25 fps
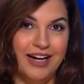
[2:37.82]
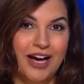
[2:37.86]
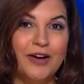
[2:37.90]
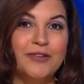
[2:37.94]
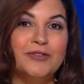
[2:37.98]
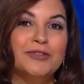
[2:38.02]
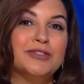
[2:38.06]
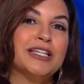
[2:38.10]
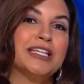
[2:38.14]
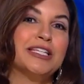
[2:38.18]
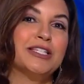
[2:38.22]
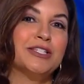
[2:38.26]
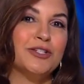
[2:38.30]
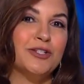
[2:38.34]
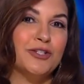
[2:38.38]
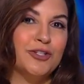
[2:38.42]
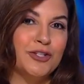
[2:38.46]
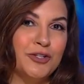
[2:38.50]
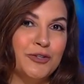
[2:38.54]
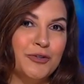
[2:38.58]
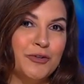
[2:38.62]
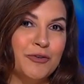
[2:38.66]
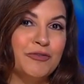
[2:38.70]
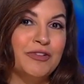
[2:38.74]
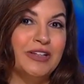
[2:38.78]
of season
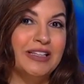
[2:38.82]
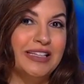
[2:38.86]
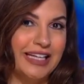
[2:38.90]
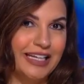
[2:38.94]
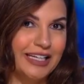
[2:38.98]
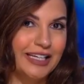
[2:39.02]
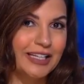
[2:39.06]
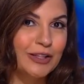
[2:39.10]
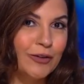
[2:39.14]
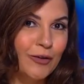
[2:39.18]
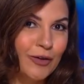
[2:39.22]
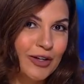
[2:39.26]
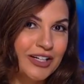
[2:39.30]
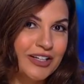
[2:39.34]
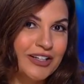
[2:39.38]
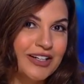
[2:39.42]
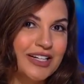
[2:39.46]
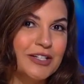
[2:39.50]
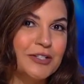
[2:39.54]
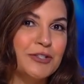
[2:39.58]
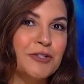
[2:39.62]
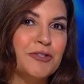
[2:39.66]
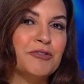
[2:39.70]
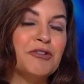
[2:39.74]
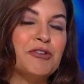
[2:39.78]
two of The Lincoln Lawyer
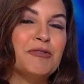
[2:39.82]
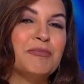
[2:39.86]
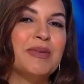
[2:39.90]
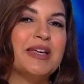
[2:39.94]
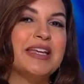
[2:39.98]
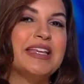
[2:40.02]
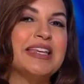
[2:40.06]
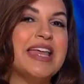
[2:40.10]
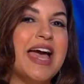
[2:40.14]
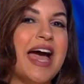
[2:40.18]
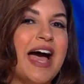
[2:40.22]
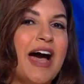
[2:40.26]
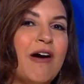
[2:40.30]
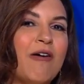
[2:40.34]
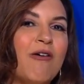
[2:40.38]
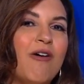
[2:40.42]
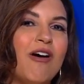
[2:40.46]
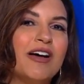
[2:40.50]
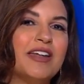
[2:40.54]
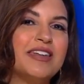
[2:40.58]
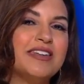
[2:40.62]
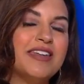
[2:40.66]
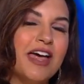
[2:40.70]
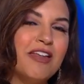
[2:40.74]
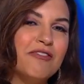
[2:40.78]
is streaming now
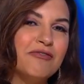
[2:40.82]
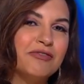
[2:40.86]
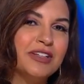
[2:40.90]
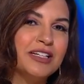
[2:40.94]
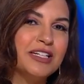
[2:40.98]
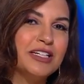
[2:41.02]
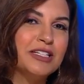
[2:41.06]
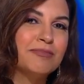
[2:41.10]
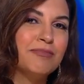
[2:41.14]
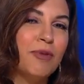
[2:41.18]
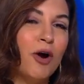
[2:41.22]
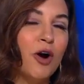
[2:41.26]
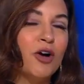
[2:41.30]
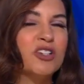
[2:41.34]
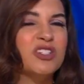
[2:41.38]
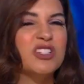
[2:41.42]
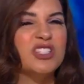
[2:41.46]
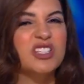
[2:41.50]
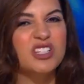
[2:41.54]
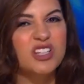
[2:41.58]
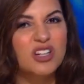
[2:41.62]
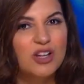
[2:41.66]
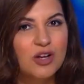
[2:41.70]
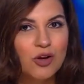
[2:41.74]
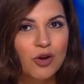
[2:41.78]
on Netflix. Part
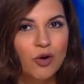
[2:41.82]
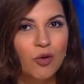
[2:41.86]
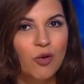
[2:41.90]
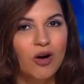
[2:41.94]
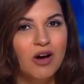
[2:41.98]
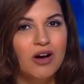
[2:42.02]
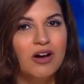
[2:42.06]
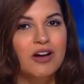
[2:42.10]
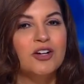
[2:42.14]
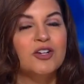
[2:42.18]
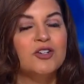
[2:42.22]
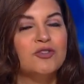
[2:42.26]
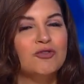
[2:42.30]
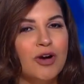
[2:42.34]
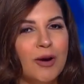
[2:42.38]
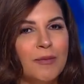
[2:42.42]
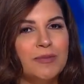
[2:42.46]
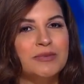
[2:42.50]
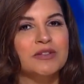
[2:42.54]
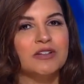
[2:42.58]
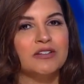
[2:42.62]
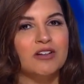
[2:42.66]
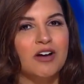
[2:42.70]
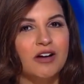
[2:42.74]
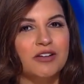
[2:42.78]
two
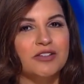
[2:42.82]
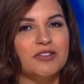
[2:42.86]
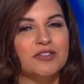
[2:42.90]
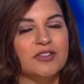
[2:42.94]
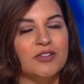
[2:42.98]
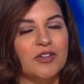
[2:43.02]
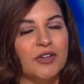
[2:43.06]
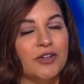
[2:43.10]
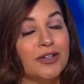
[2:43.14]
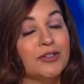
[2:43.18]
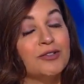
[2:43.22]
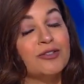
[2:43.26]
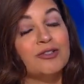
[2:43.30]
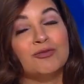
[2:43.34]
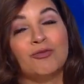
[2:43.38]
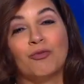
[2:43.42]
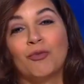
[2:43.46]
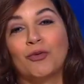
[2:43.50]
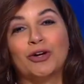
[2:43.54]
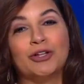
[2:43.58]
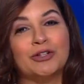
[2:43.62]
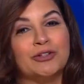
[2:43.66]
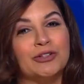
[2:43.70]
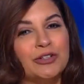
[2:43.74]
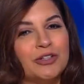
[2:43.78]
drops on August 3rd. And
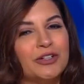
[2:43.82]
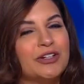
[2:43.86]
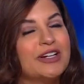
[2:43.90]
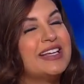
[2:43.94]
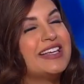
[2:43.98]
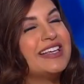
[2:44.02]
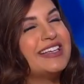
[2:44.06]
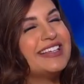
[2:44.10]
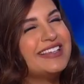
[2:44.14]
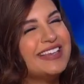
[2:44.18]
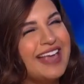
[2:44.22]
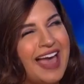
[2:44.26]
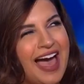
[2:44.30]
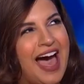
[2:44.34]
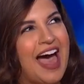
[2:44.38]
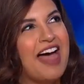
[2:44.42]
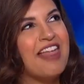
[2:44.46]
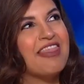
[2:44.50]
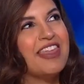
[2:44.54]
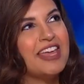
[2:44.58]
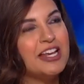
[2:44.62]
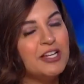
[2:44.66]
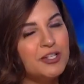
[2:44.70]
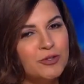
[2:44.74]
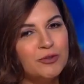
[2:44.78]
spoiler alert, yeah,
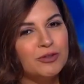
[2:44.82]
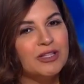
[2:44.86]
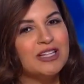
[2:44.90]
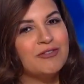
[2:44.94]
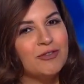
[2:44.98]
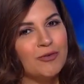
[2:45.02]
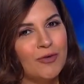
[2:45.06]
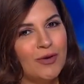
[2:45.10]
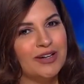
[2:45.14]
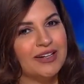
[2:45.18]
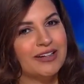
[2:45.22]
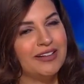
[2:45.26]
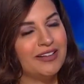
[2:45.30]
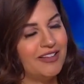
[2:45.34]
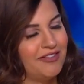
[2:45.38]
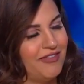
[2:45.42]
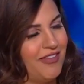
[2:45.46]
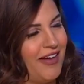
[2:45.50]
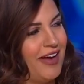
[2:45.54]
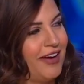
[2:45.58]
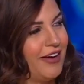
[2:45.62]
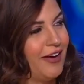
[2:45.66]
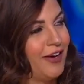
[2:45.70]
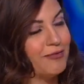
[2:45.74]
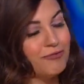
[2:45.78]
they do leave you on a
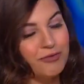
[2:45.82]
cliffhanger.